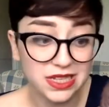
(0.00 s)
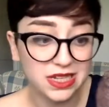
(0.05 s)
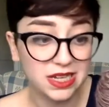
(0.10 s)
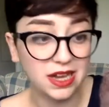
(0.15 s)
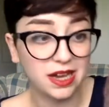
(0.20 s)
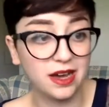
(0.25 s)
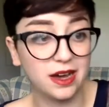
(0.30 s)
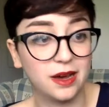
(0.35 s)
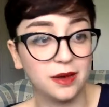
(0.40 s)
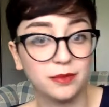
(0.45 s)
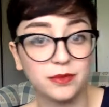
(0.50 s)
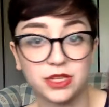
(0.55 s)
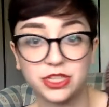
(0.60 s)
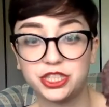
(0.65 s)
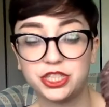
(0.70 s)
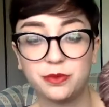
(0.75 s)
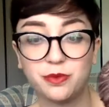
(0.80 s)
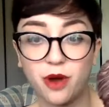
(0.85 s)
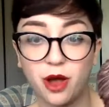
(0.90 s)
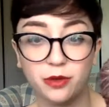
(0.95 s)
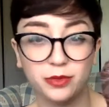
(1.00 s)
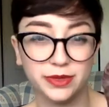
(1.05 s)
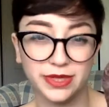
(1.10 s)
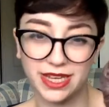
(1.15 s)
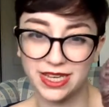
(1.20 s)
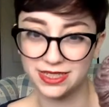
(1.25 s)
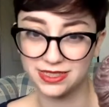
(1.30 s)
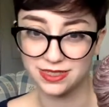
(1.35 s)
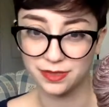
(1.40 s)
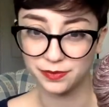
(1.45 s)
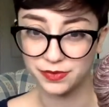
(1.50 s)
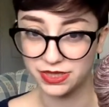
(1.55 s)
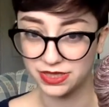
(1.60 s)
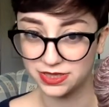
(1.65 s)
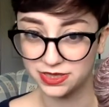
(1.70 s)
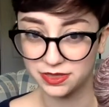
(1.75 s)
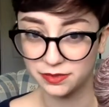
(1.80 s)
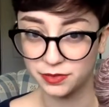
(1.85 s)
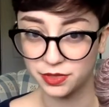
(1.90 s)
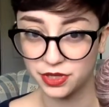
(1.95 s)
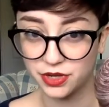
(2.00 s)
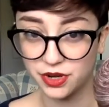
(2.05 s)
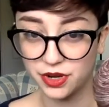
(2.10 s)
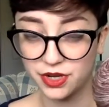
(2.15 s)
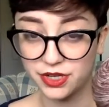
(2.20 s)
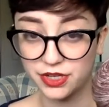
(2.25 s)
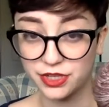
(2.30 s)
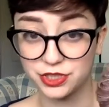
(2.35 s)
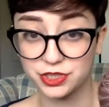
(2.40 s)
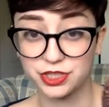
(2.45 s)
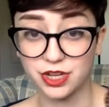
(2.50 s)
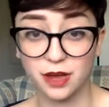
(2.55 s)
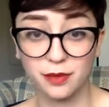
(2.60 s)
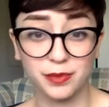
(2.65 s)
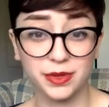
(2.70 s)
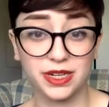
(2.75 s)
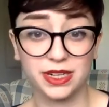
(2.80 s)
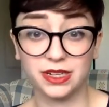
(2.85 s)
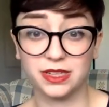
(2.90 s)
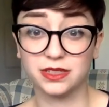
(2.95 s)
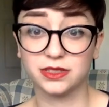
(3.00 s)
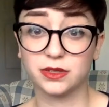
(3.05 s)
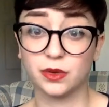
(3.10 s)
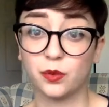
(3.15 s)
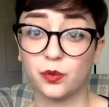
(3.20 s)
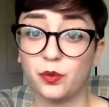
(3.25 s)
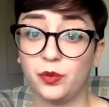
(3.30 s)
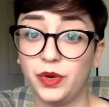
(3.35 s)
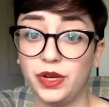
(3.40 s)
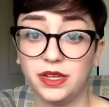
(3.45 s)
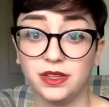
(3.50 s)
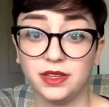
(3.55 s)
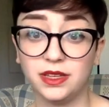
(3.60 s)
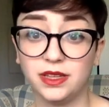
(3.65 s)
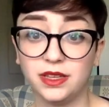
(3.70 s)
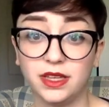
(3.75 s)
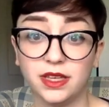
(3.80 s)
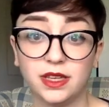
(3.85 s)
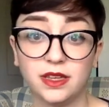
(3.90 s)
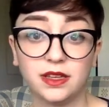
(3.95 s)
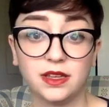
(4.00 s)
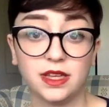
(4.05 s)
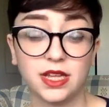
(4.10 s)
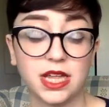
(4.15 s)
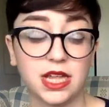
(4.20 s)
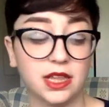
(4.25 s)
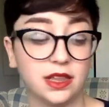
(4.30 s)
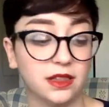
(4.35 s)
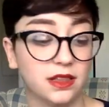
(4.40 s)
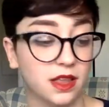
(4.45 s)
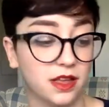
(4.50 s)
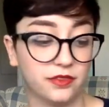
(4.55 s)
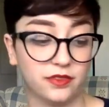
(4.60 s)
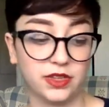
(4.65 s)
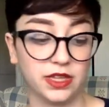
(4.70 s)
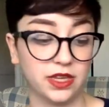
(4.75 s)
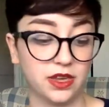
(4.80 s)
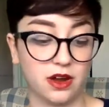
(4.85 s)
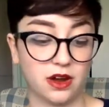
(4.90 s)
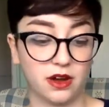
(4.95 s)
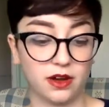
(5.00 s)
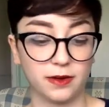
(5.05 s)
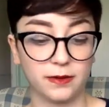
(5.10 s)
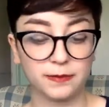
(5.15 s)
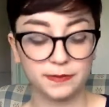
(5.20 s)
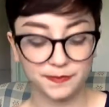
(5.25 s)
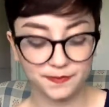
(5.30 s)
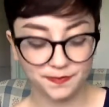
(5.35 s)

And she probably has something similar in her shop, but it is a really lovely yarn.